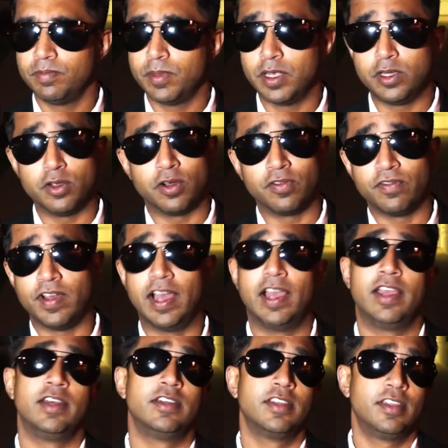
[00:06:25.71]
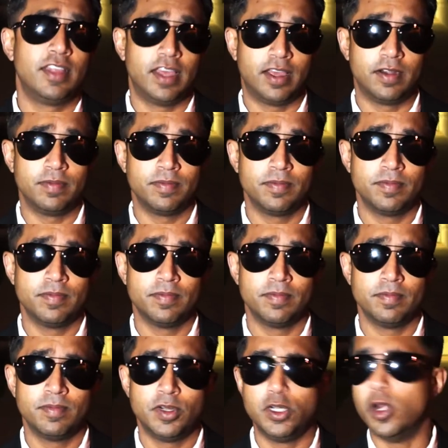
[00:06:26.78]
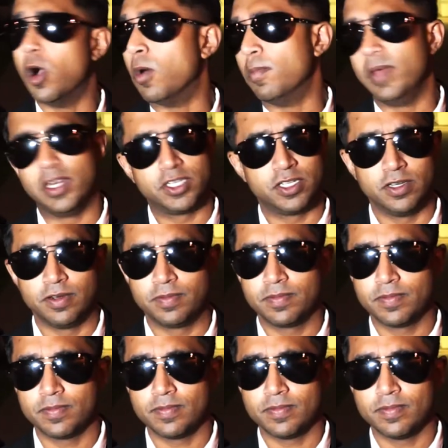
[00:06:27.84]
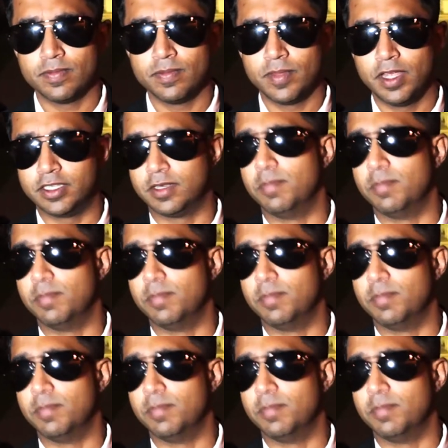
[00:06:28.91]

and you'll find that no mission is